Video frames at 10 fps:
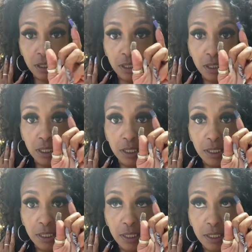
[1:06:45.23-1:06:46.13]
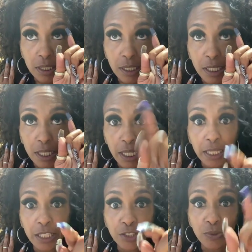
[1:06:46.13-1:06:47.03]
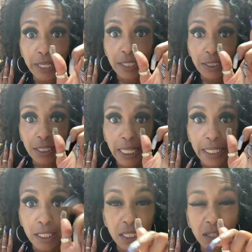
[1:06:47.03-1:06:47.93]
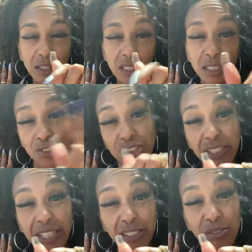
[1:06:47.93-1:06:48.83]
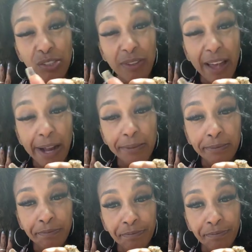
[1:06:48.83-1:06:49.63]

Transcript: and then you guys can like click on it, and it should take you to that.